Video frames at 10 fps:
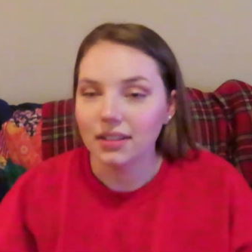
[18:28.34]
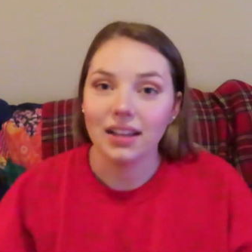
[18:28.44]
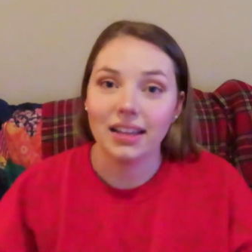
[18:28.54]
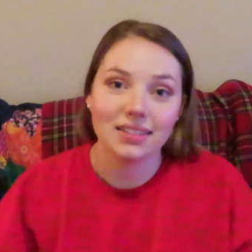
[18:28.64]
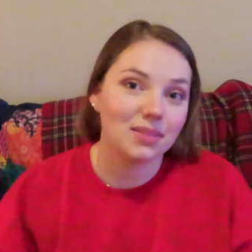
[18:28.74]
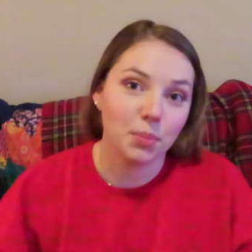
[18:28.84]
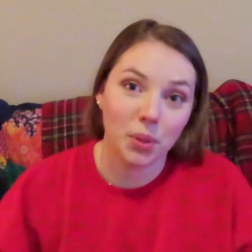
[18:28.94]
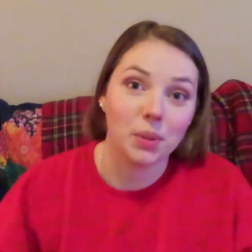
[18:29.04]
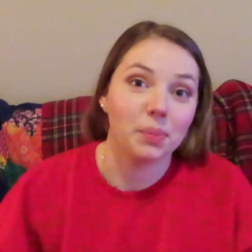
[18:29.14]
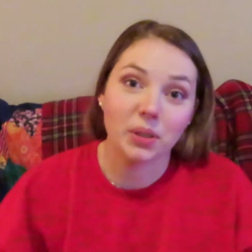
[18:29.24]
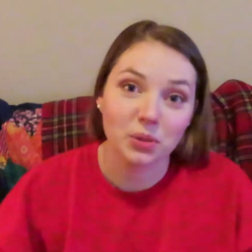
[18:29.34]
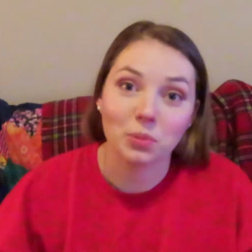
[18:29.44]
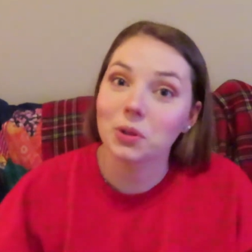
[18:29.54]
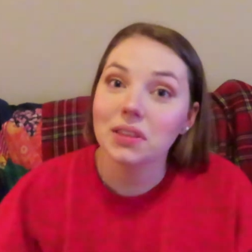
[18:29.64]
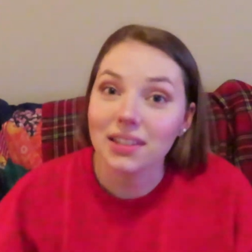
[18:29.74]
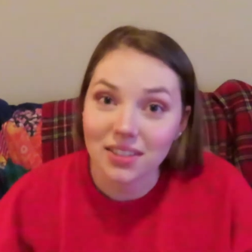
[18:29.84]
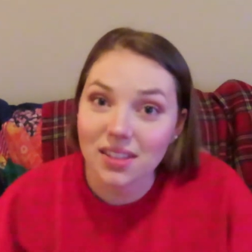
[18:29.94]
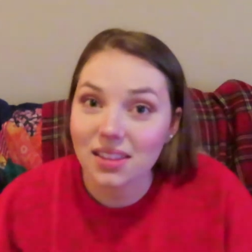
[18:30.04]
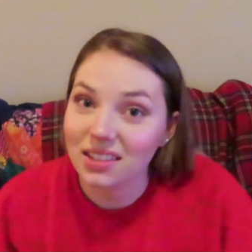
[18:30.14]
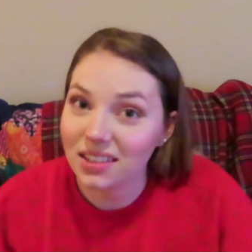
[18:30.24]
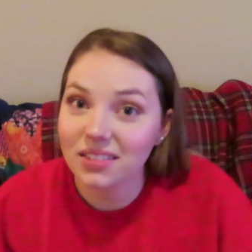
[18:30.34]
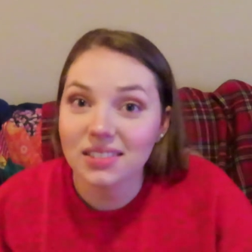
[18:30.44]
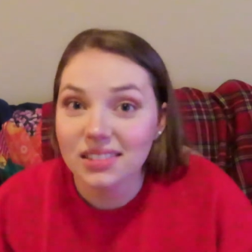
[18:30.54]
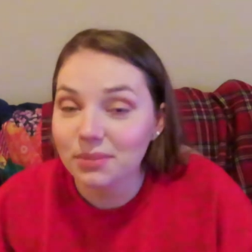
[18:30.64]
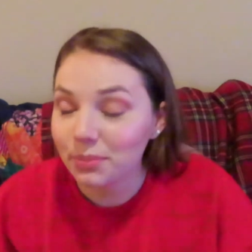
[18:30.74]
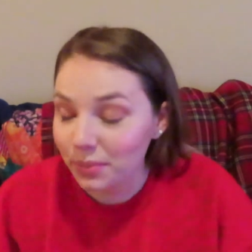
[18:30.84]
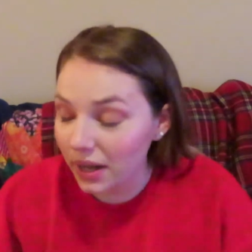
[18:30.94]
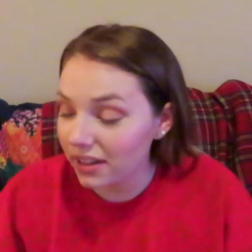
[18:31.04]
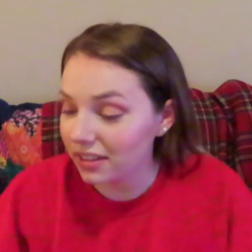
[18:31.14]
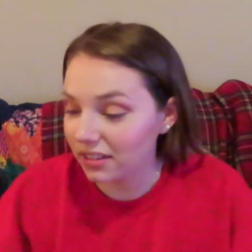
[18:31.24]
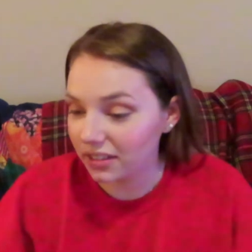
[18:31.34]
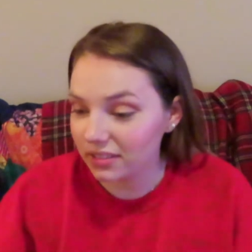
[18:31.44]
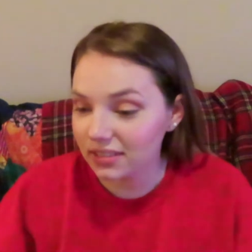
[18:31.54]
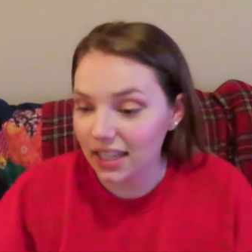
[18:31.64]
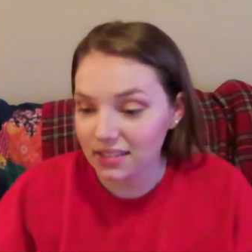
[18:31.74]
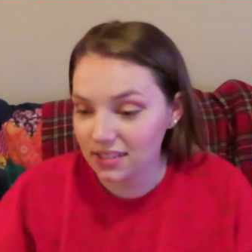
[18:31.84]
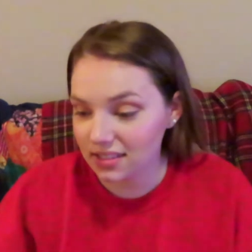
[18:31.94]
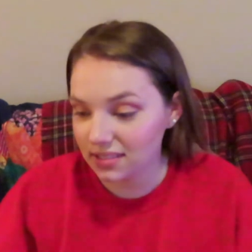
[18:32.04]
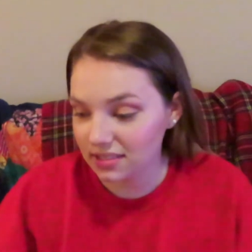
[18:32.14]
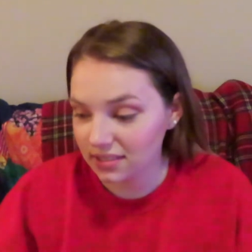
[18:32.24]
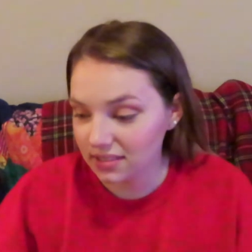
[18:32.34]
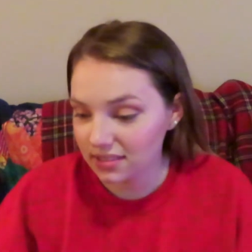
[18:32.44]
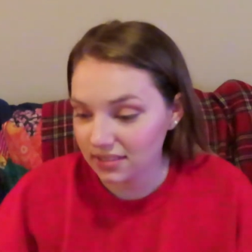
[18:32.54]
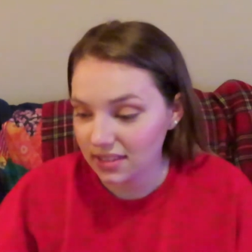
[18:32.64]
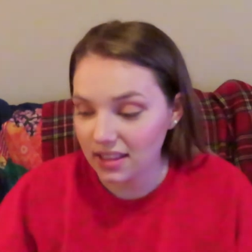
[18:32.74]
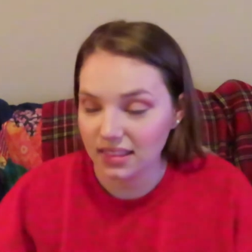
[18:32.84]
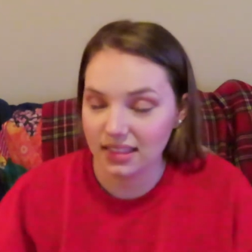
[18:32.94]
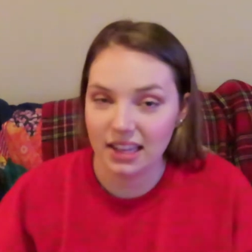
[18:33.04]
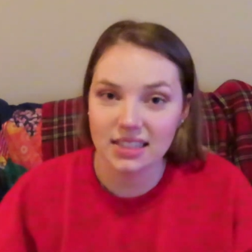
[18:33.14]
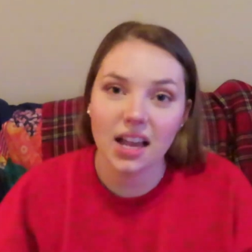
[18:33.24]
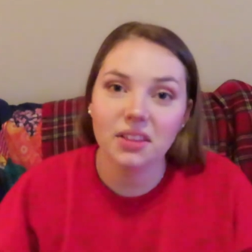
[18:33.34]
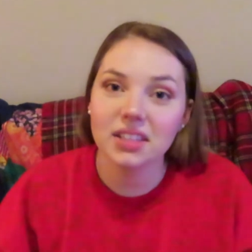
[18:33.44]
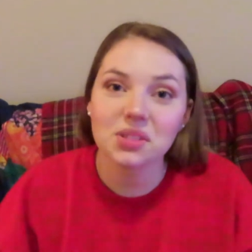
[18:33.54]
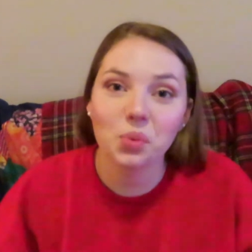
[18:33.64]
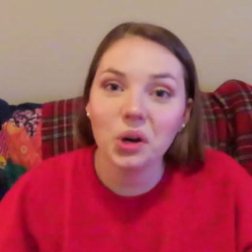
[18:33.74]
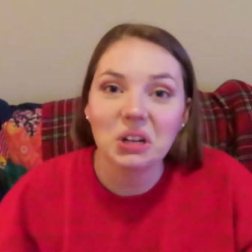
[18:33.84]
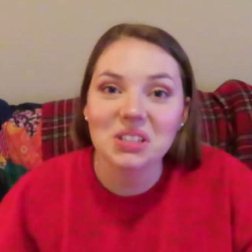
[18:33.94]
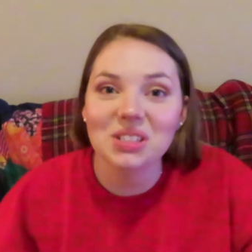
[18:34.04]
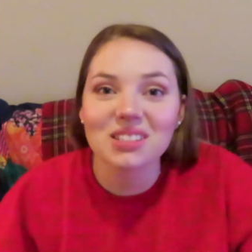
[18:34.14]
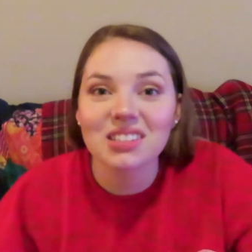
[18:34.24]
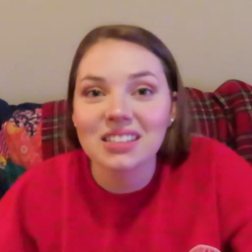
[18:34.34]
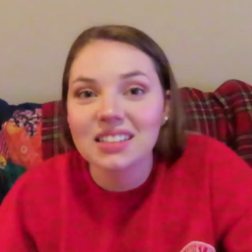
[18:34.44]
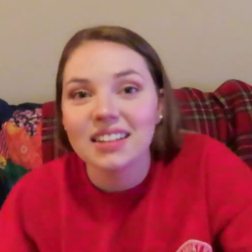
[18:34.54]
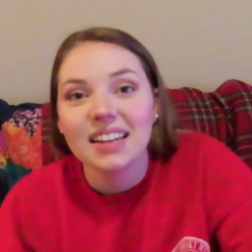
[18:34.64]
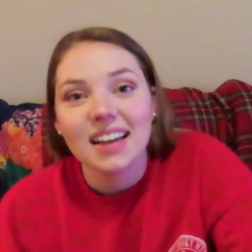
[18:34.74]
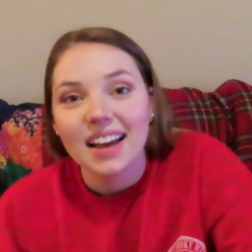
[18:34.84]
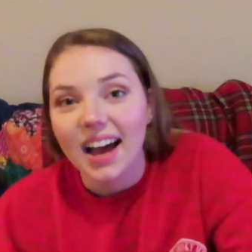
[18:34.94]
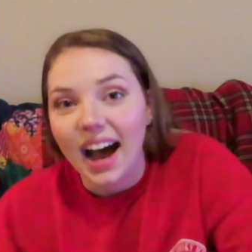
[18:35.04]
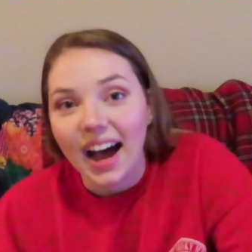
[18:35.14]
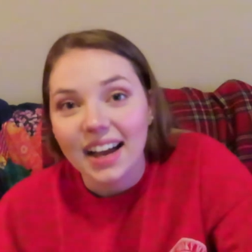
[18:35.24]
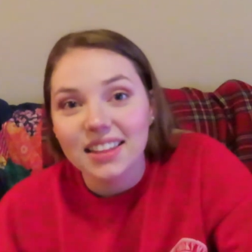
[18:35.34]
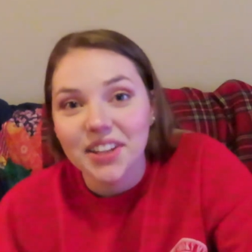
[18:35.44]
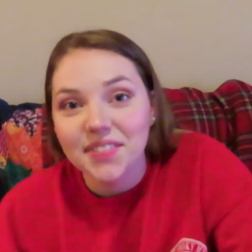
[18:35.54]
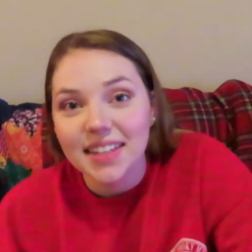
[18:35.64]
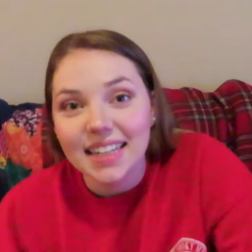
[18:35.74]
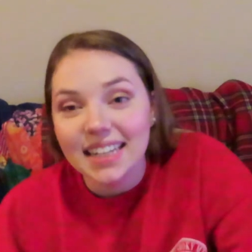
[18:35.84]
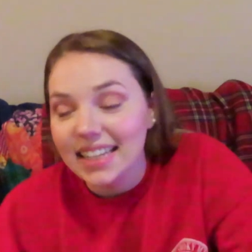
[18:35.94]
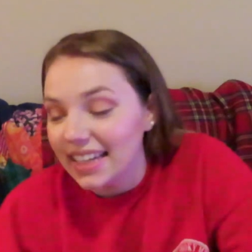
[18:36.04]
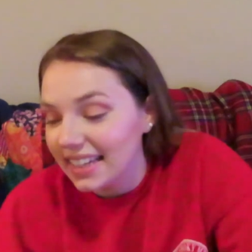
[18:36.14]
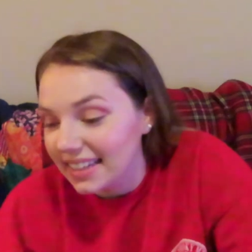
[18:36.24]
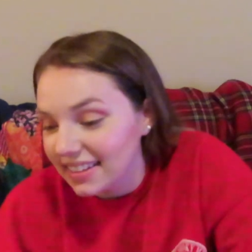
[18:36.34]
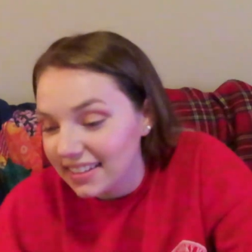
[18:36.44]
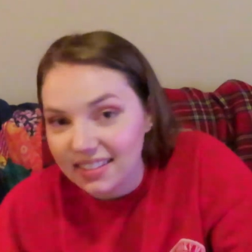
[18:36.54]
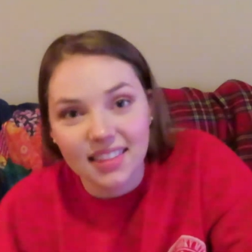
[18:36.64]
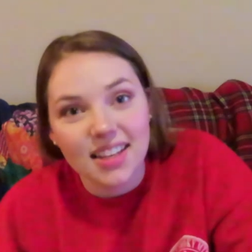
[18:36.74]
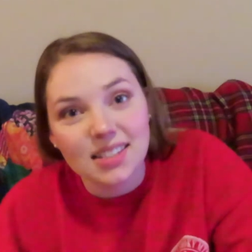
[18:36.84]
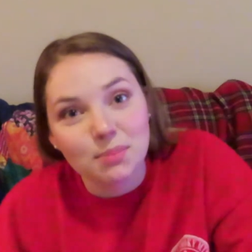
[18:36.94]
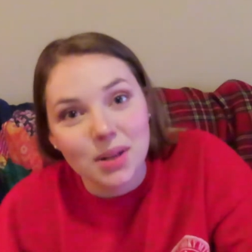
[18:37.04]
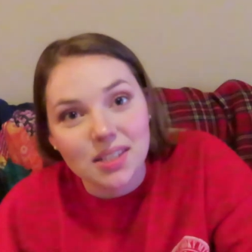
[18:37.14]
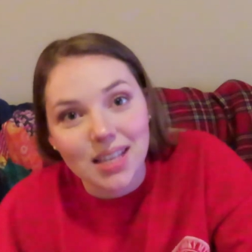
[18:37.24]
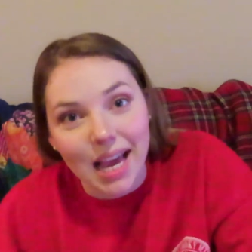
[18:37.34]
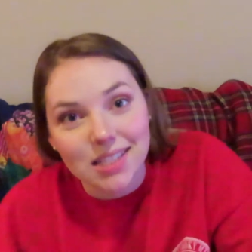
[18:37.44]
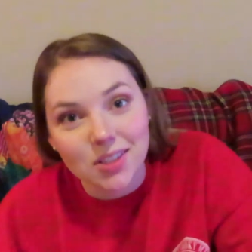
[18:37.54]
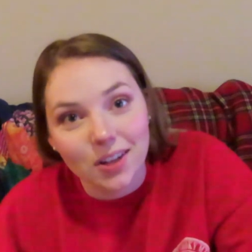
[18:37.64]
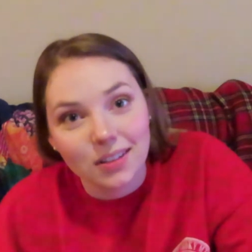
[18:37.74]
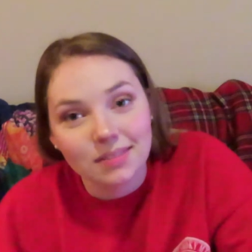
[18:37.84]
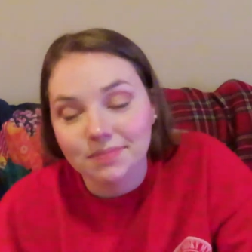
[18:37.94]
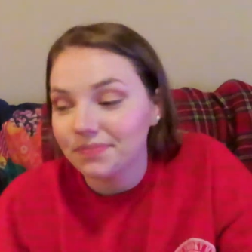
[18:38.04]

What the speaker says: I put a bunch more things on the needles, but you know, that's how this works. I love knitting and thus must cast on.